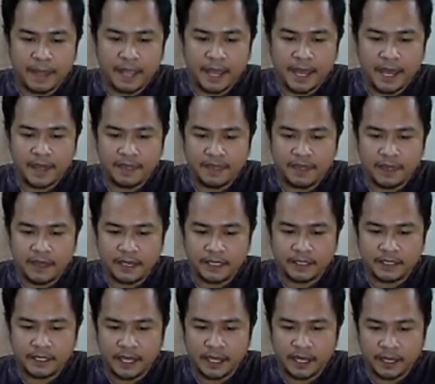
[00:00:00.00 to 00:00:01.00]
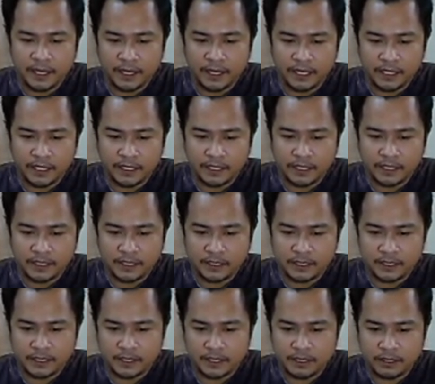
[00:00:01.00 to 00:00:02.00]
and these
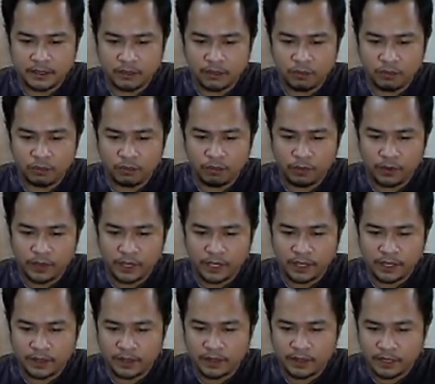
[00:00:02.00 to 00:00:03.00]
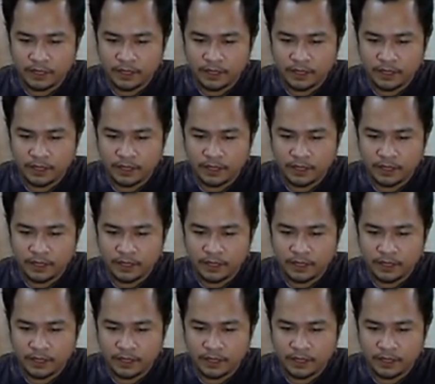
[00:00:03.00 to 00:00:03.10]
areas with